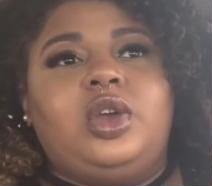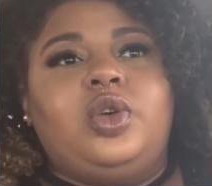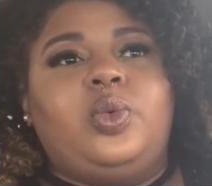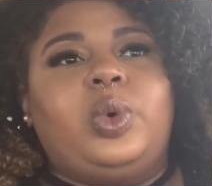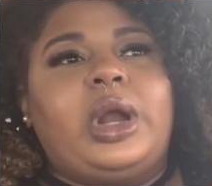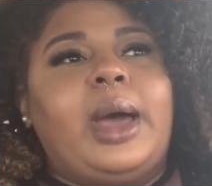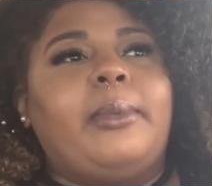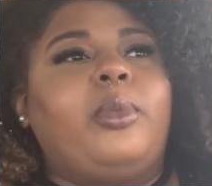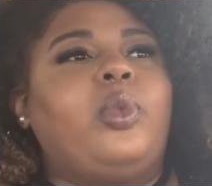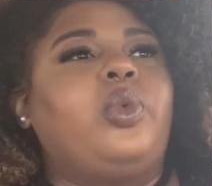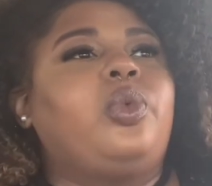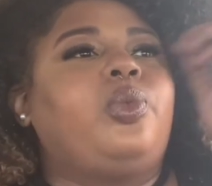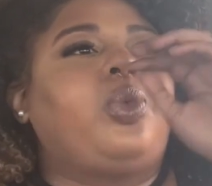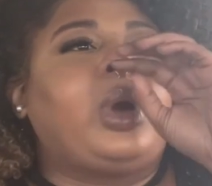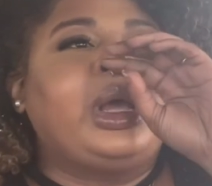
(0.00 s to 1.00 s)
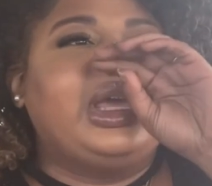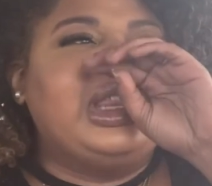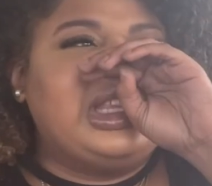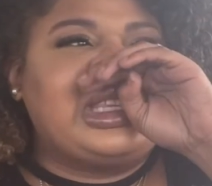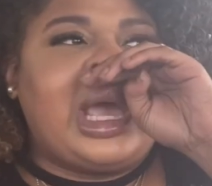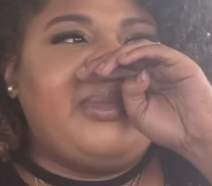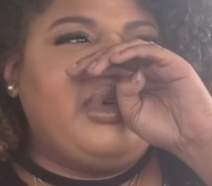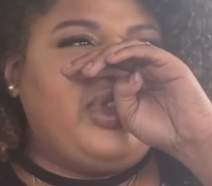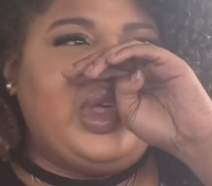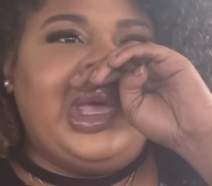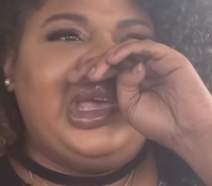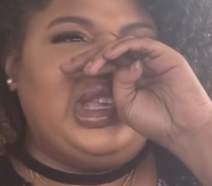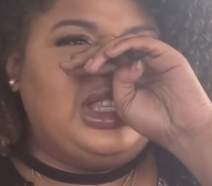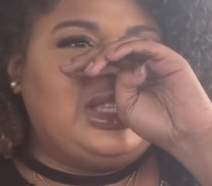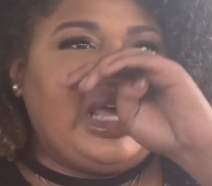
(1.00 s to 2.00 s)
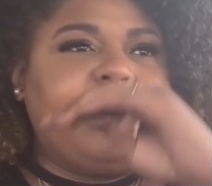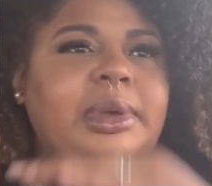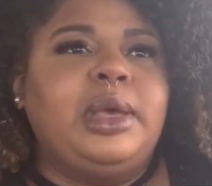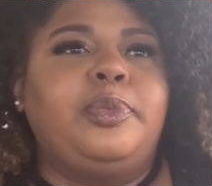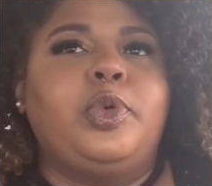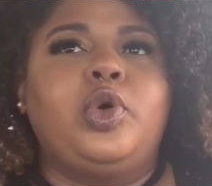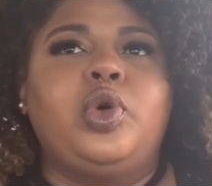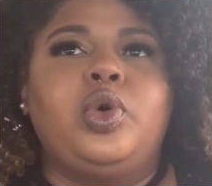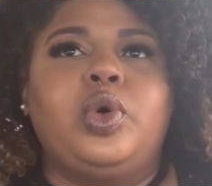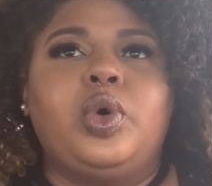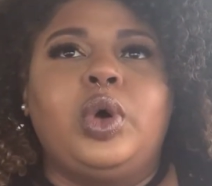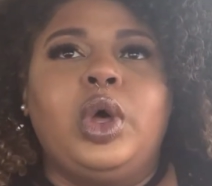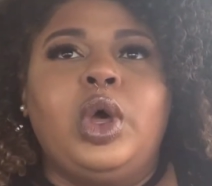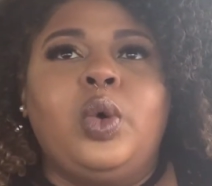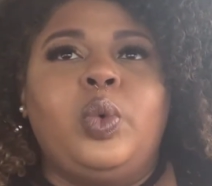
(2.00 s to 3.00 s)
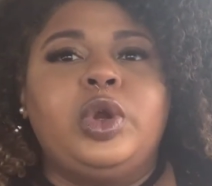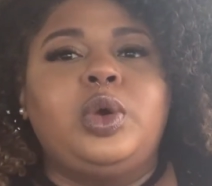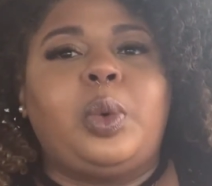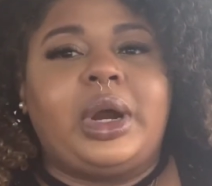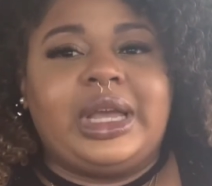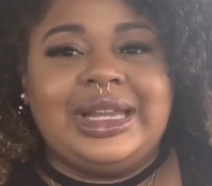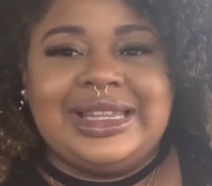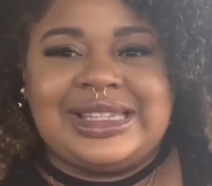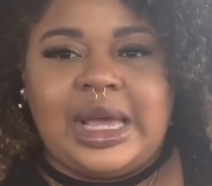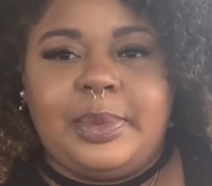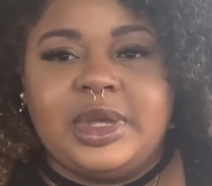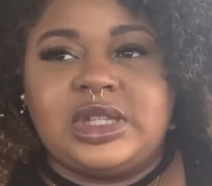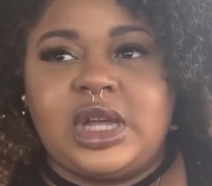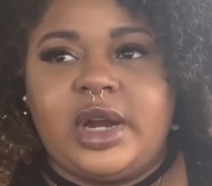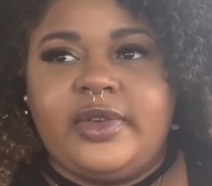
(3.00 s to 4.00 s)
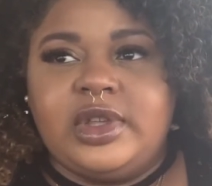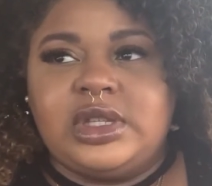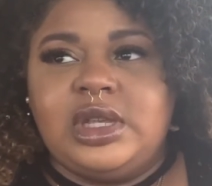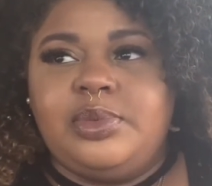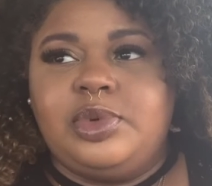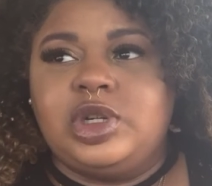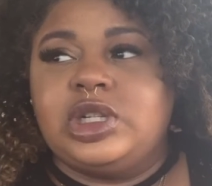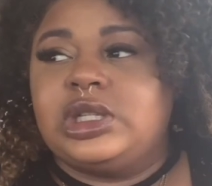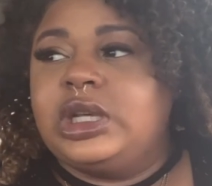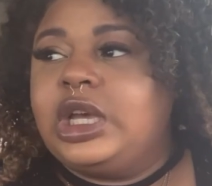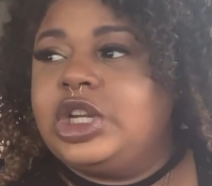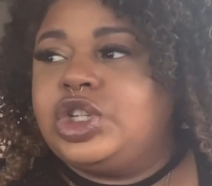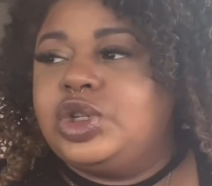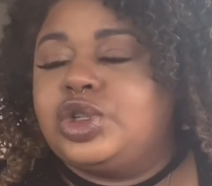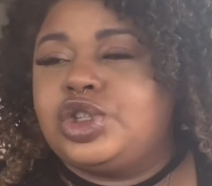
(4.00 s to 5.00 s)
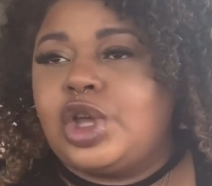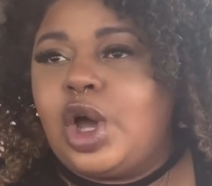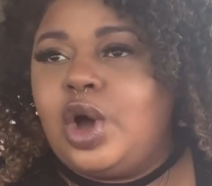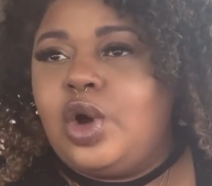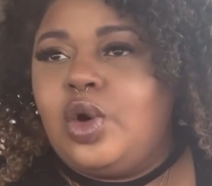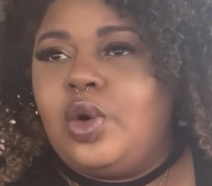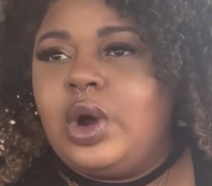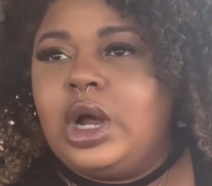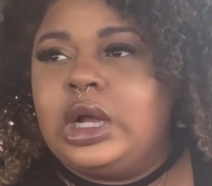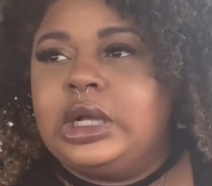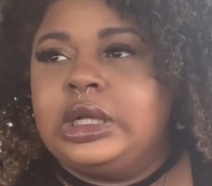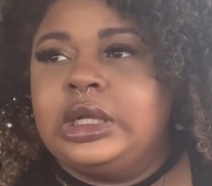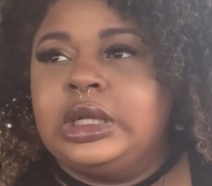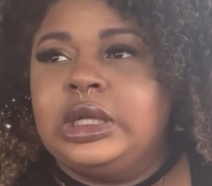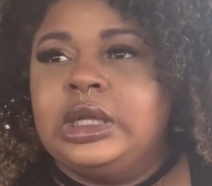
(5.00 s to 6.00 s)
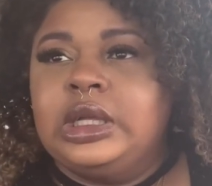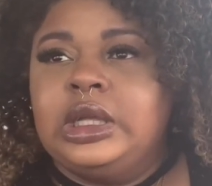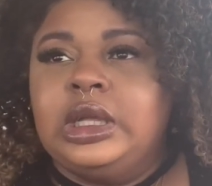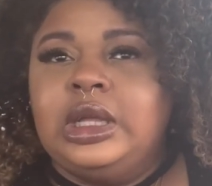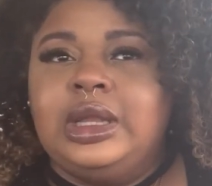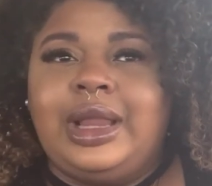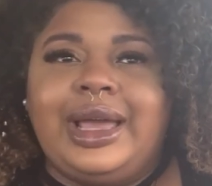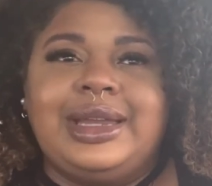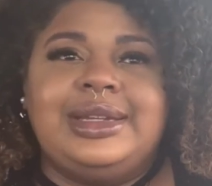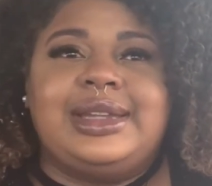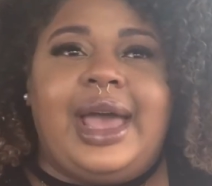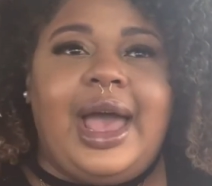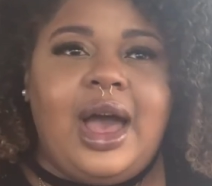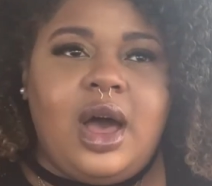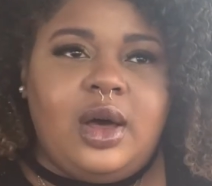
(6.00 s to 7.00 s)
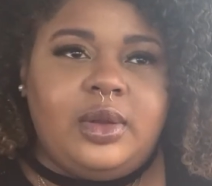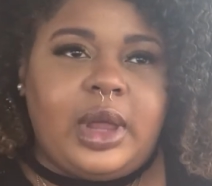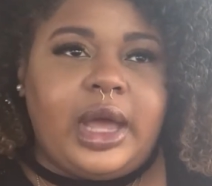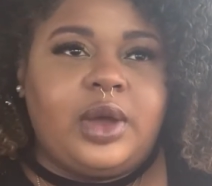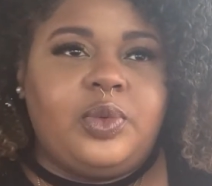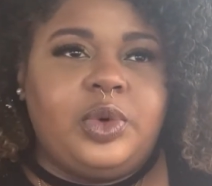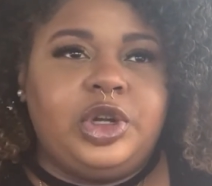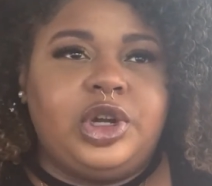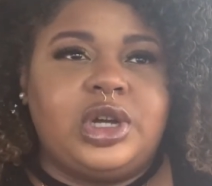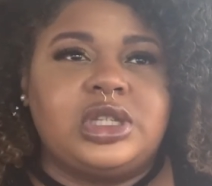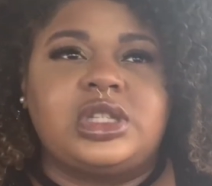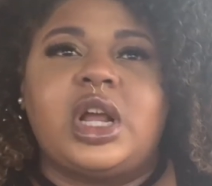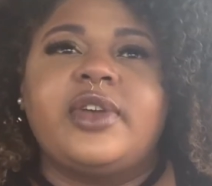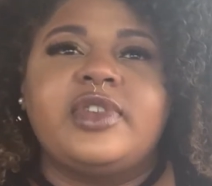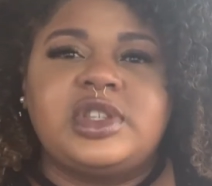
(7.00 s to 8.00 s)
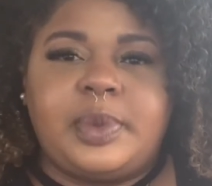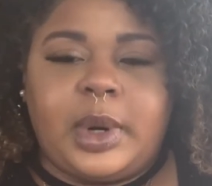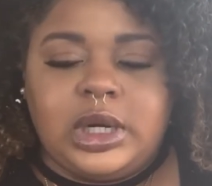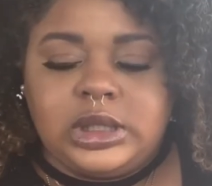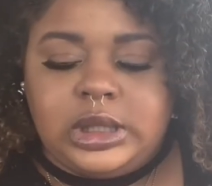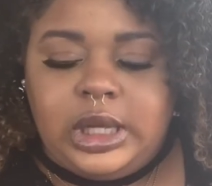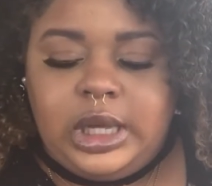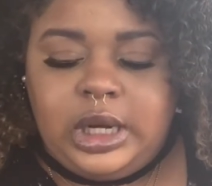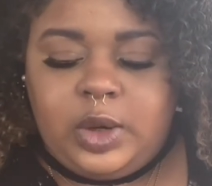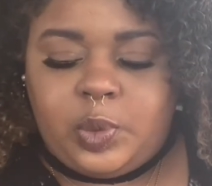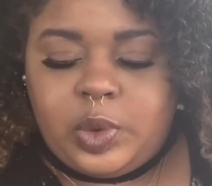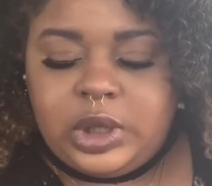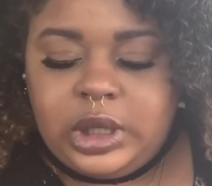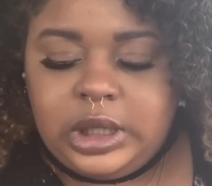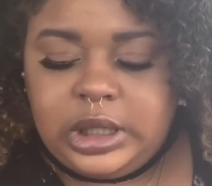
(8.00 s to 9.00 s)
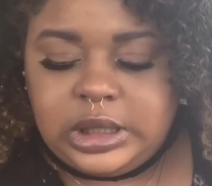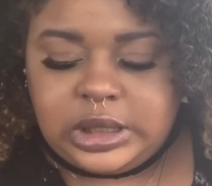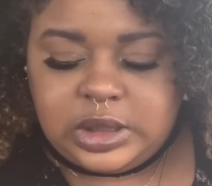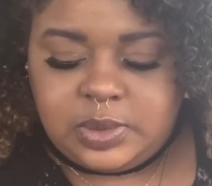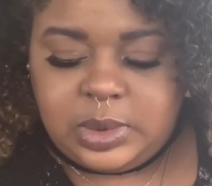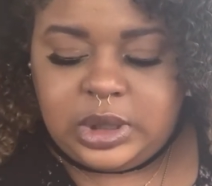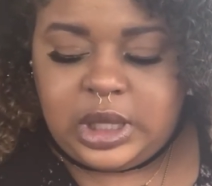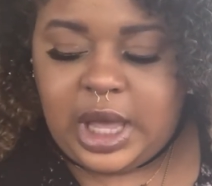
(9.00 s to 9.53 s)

when I'm working this type of things, like, people, when you work in this type of service, people just look at you so like down, like when you're a service person. And this has really